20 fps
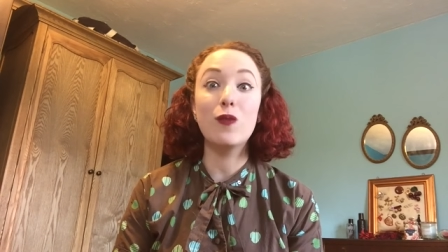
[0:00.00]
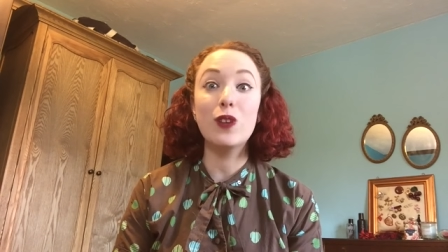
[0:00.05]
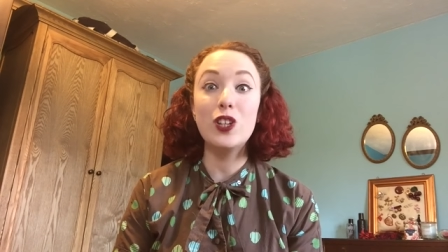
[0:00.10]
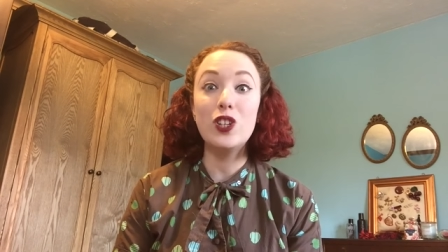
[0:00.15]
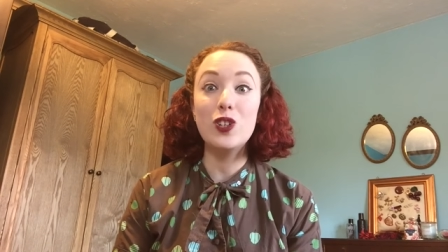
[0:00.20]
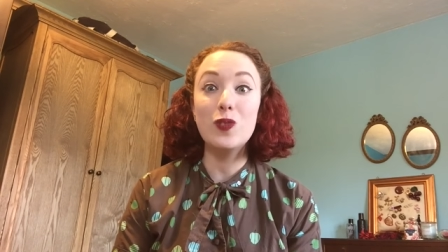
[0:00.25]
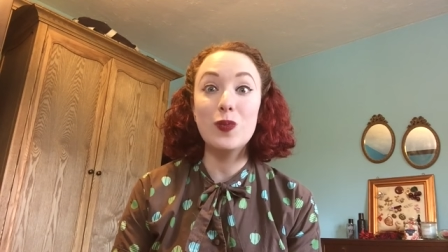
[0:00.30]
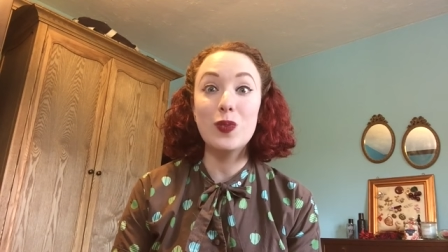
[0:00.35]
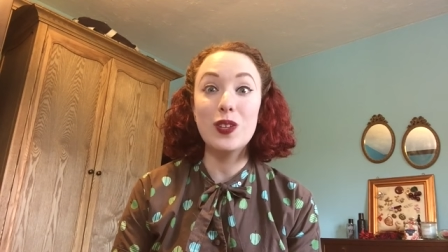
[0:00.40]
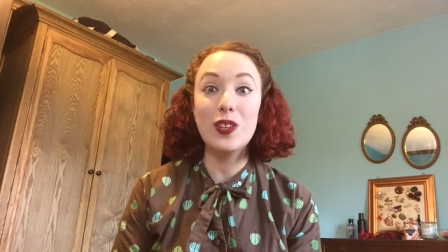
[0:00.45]

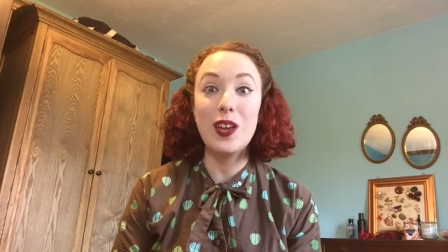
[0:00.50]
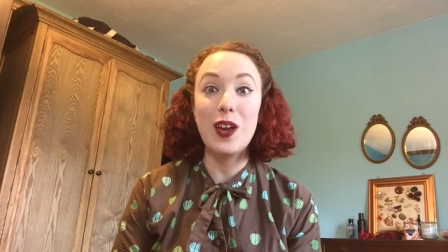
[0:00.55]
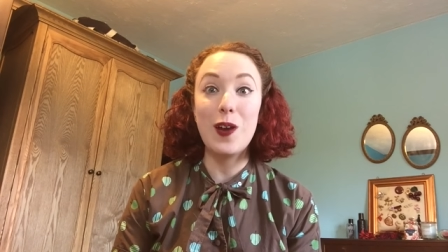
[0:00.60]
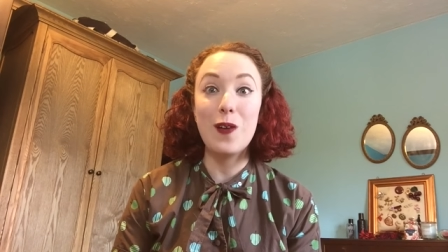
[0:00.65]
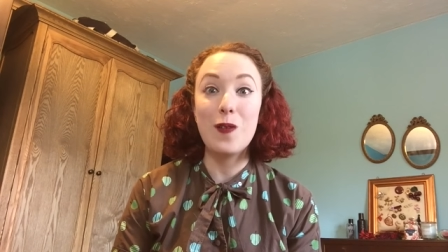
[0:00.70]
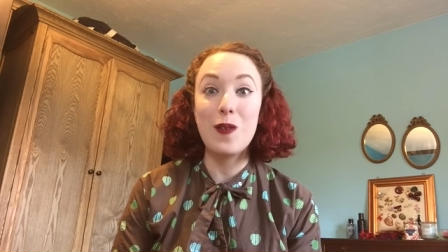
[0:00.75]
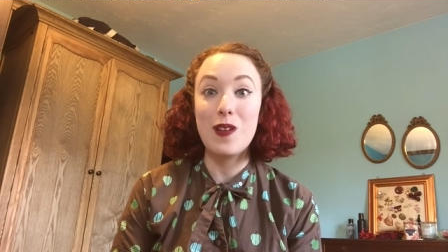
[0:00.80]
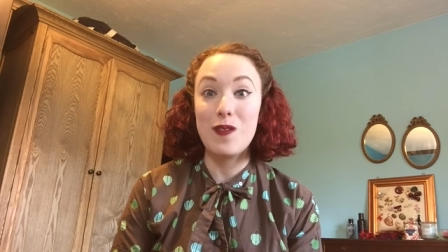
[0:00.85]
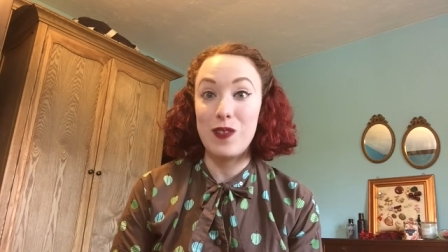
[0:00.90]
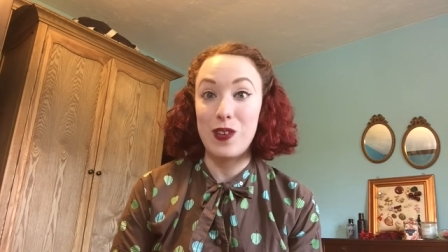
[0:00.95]
which you will
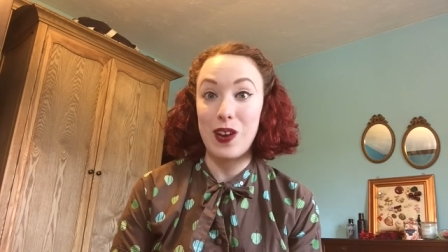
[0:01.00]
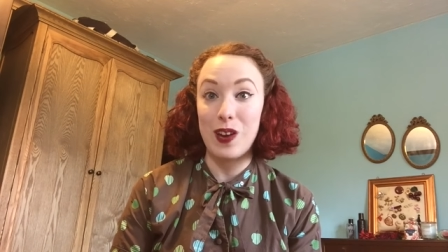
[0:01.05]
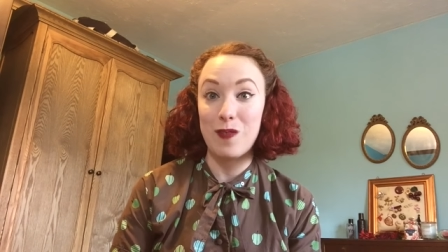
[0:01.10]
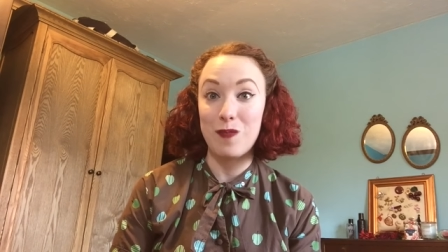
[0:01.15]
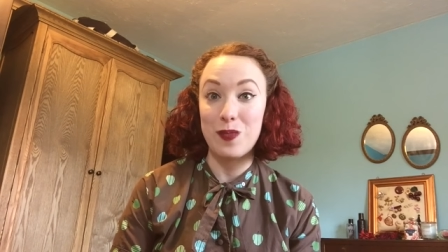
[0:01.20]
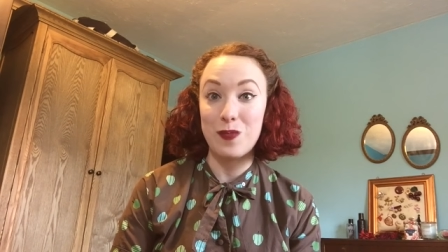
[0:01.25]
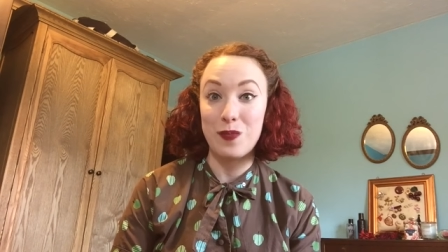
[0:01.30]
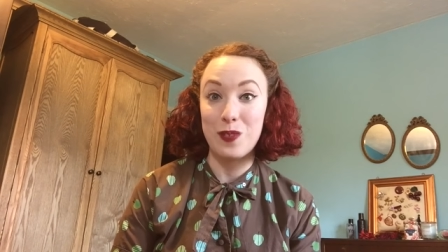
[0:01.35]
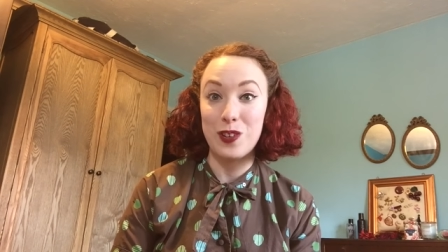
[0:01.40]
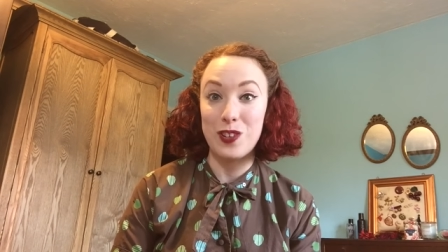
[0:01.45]
know if you
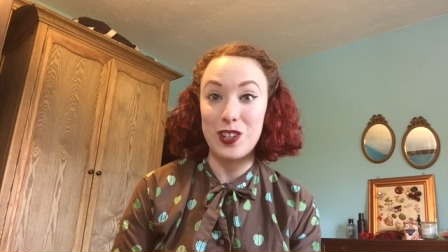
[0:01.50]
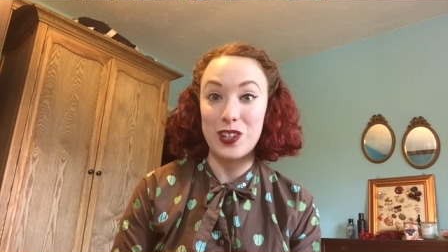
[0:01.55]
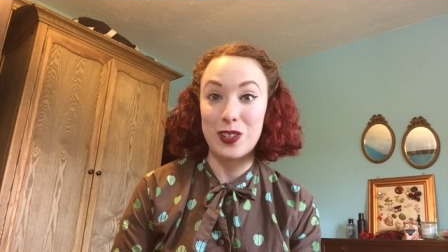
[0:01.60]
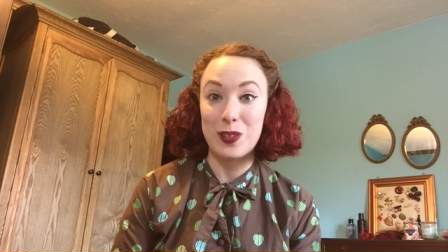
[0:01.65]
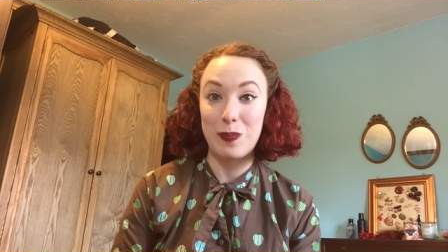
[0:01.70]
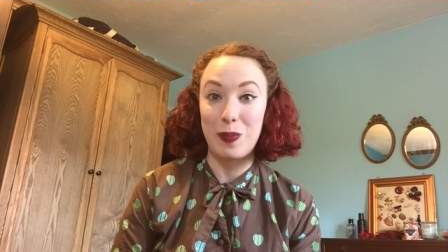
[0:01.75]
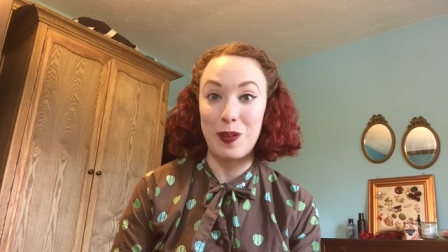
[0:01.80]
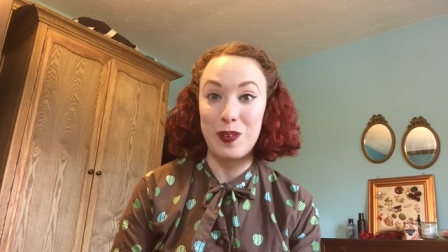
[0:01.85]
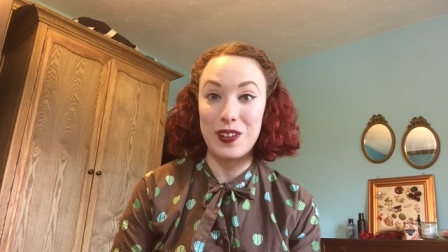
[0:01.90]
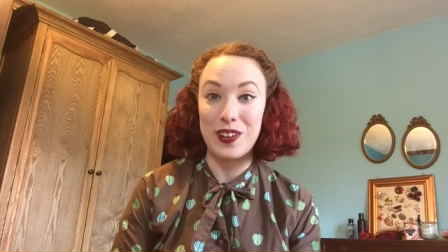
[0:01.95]
have been watching
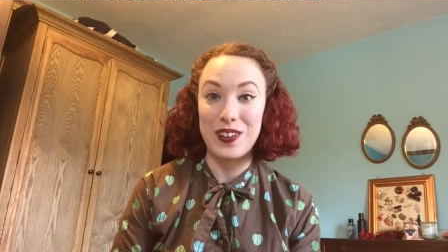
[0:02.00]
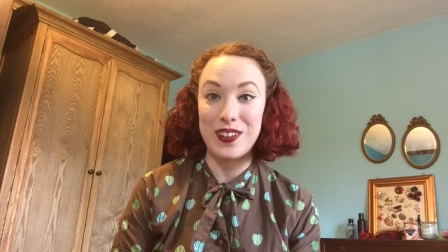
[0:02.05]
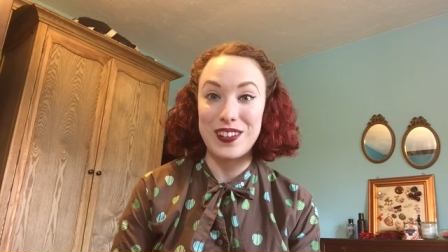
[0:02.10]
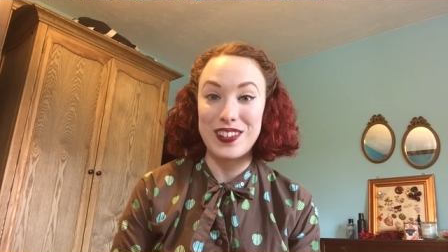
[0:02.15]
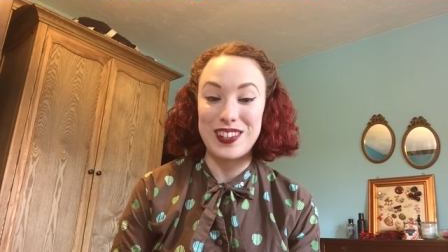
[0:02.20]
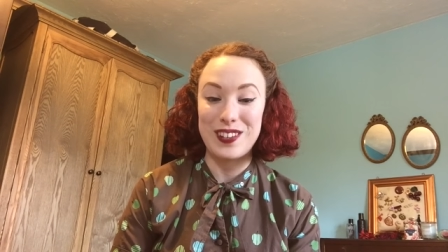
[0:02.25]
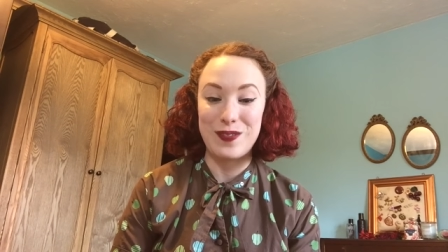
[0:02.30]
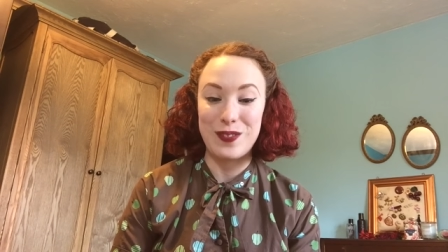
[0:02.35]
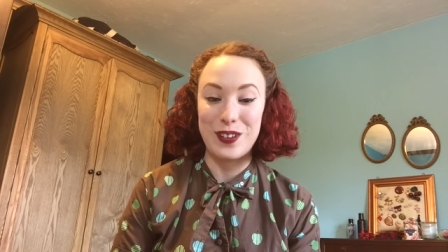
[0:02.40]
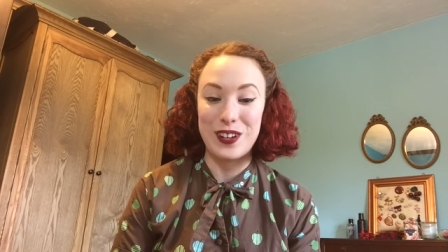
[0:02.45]
the
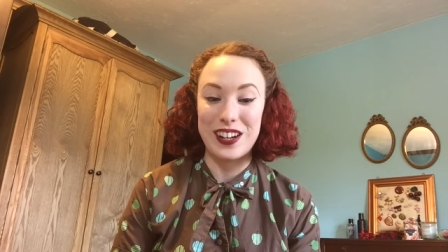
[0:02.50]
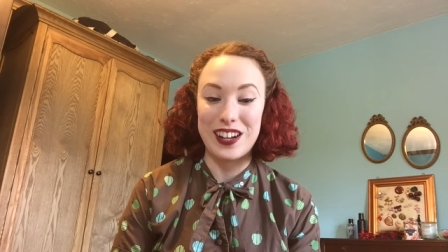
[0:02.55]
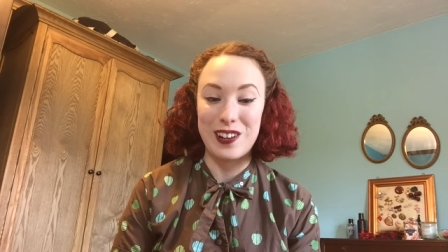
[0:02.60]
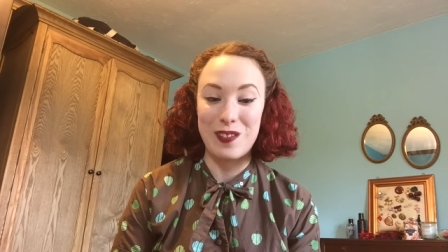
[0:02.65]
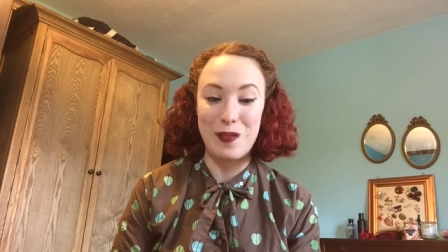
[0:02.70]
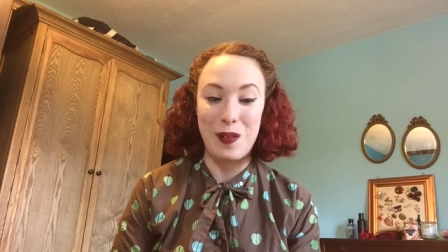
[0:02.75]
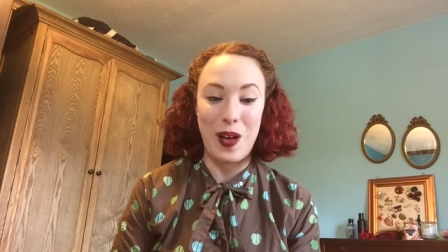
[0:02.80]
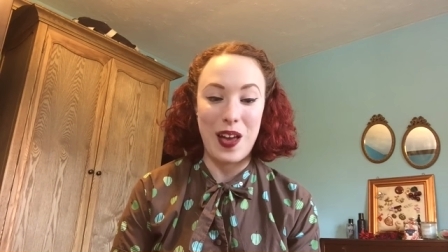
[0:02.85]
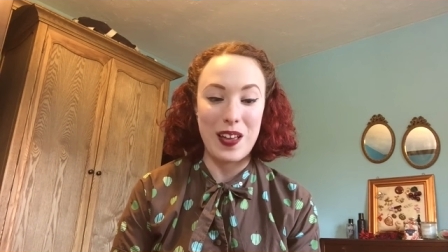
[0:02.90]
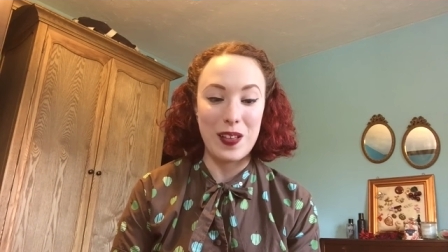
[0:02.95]
podcast for a
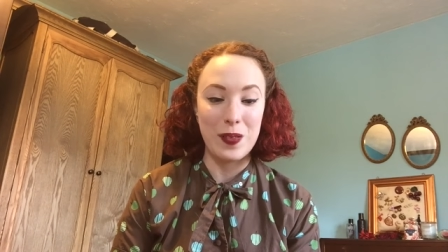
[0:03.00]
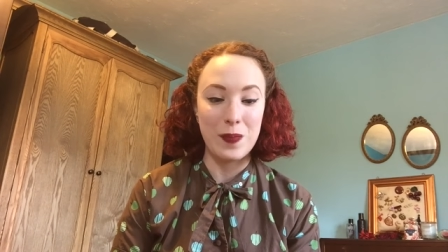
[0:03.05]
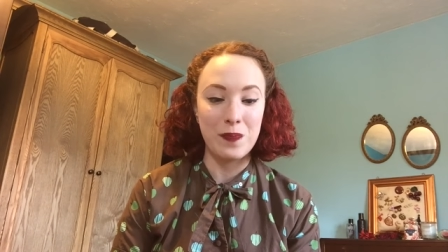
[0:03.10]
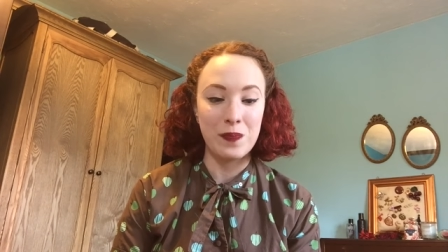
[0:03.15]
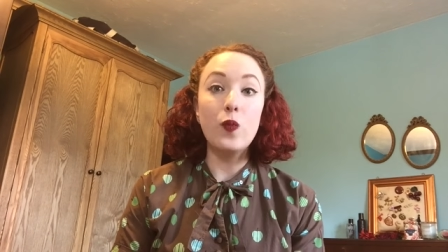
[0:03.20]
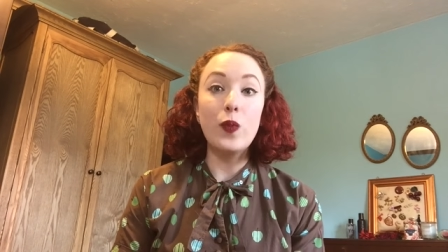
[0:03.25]
little while.